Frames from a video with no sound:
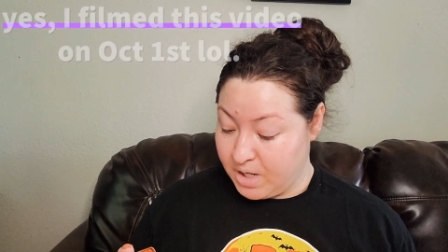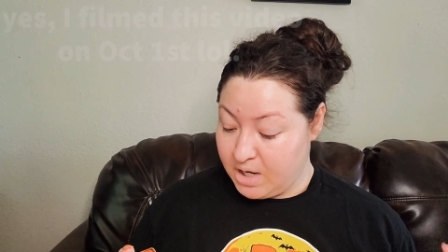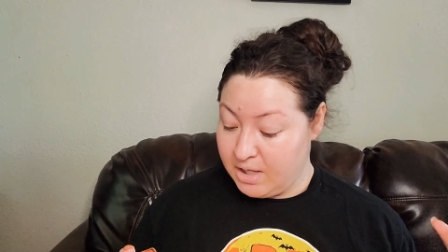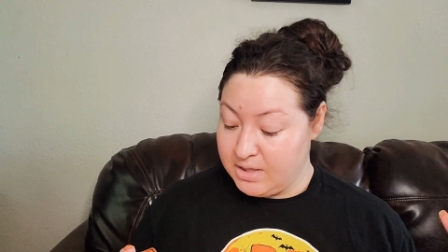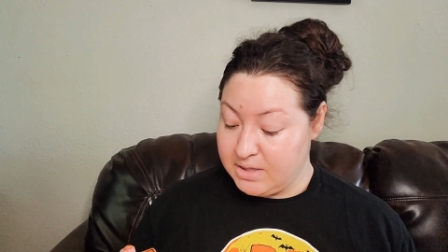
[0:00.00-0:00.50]

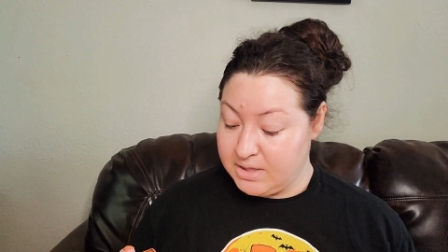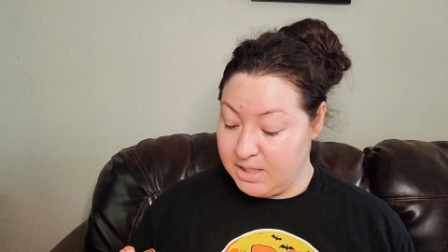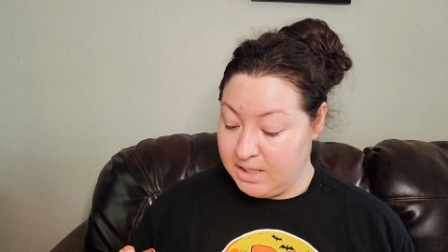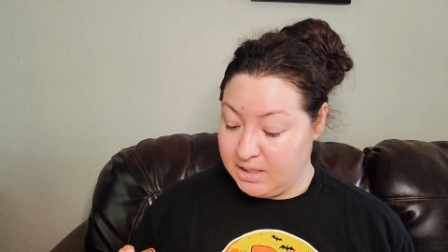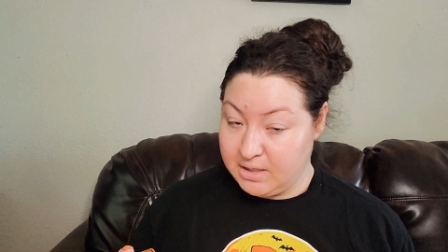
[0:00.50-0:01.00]
I
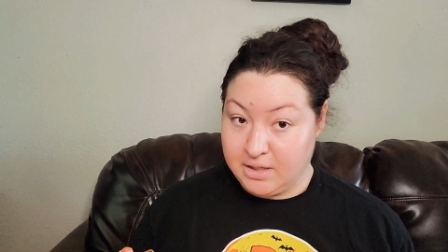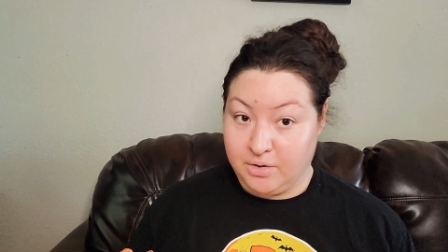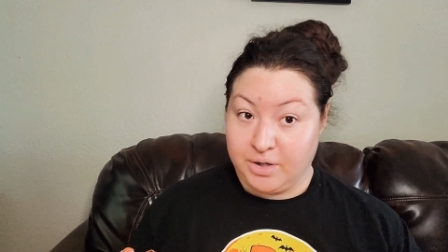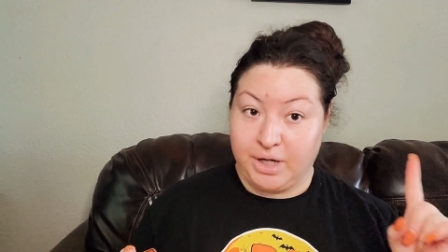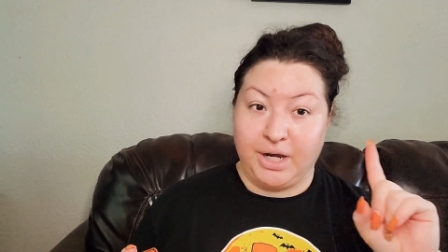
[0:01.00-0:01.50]
think,
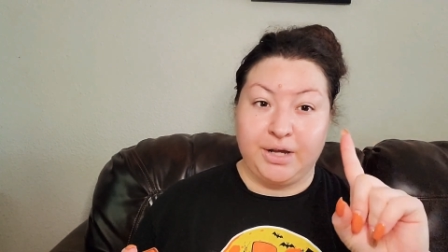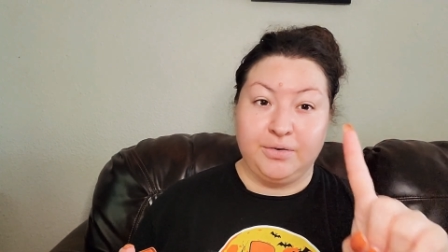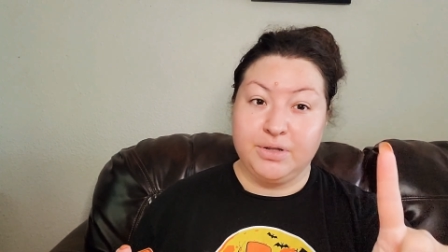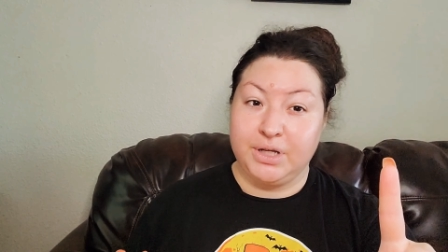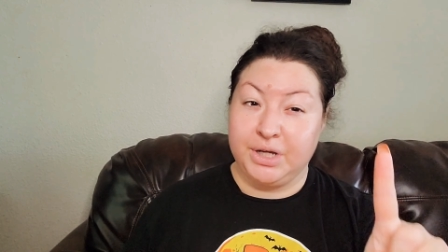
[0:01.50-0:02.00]
okay, I
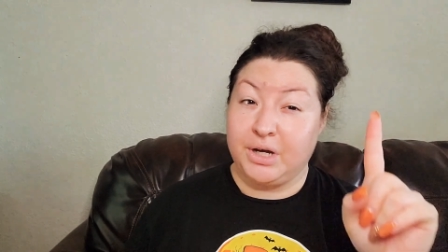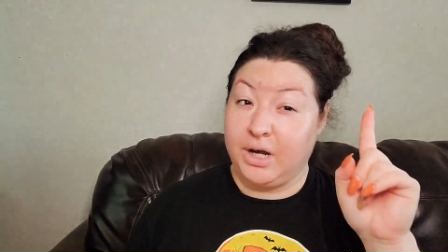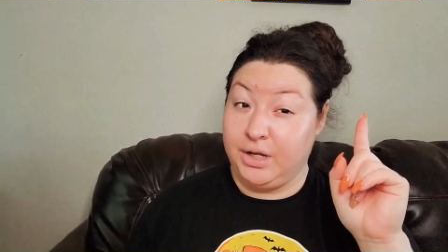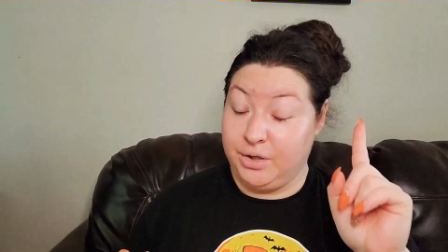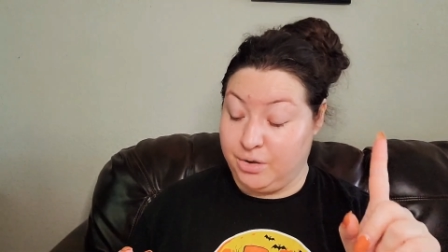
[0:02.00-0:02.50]
don't think,
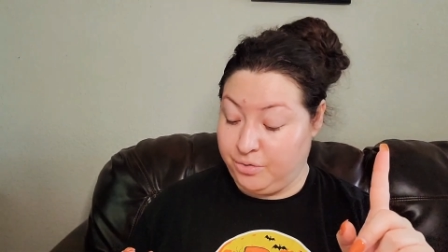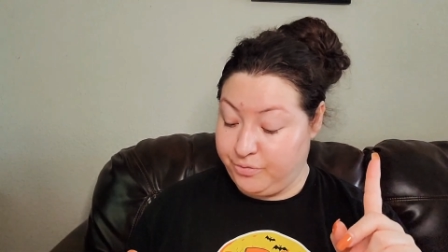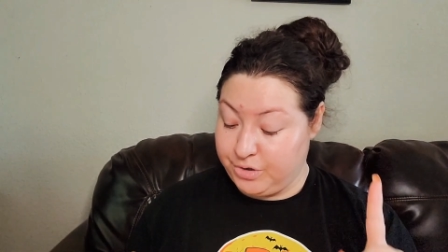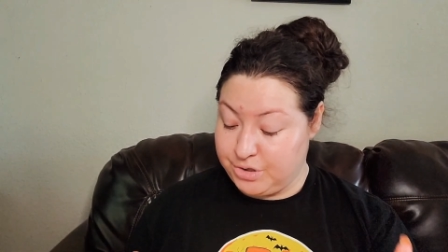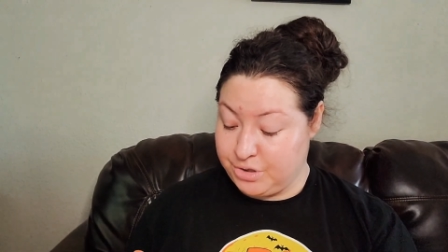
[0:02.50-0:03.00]
I know
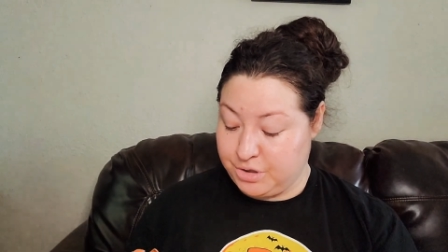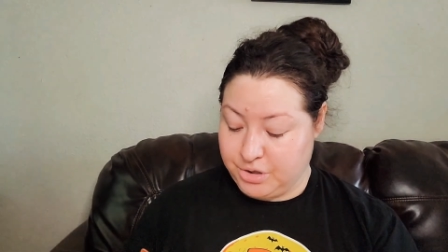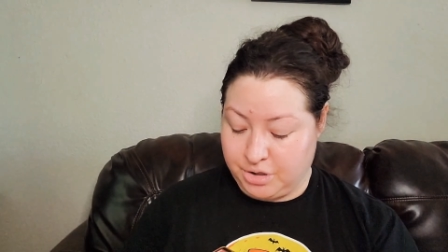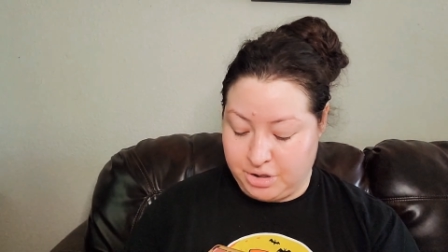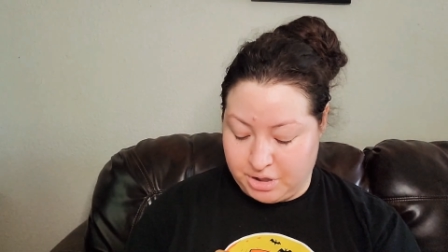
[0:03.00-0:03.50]
for
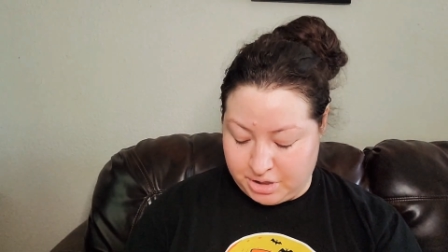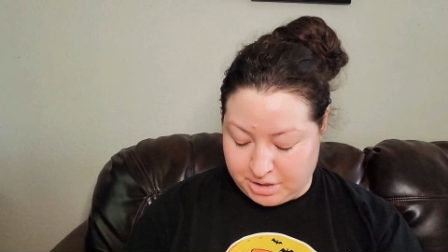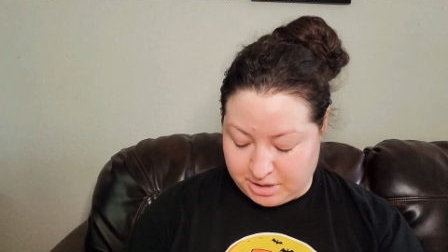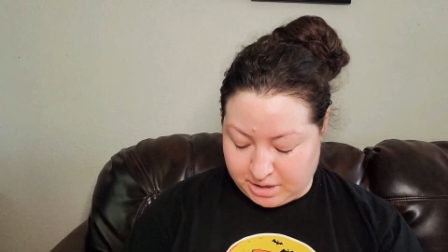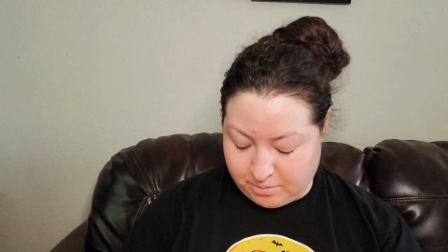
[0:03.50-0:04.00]
sure
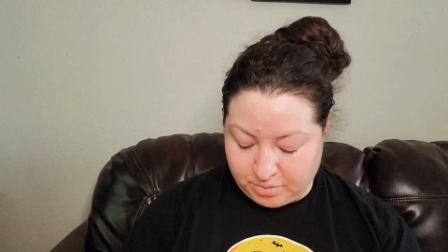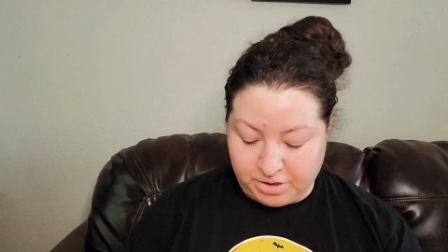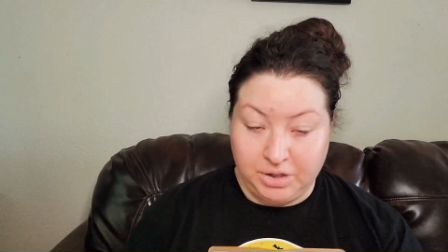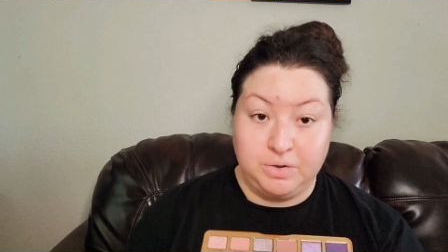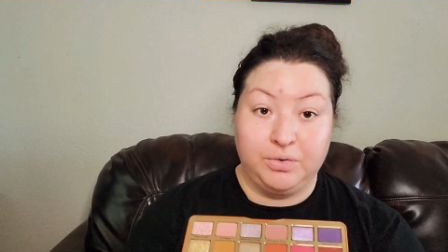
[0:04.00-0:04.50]
that I want to
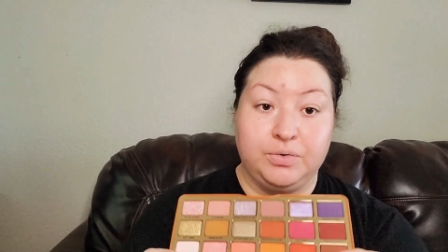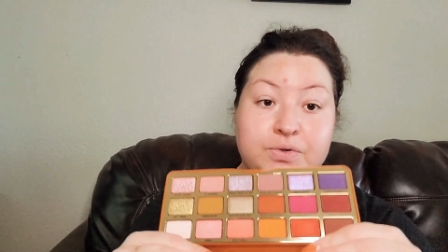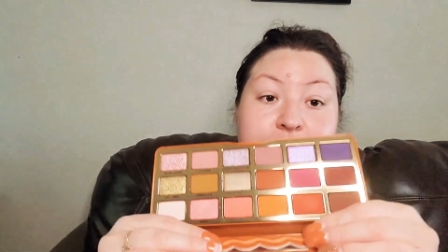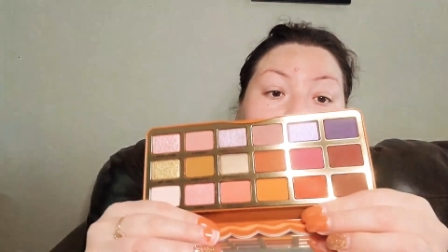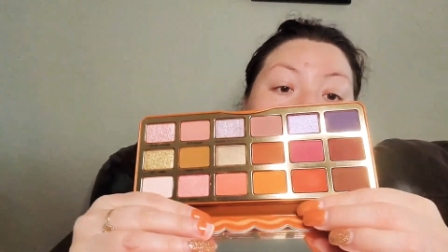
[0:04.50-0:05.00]

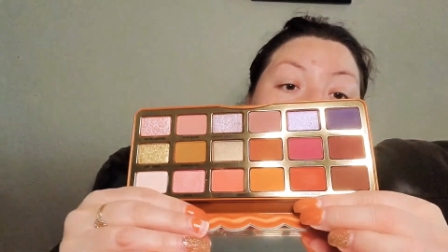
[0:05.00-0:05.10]
use.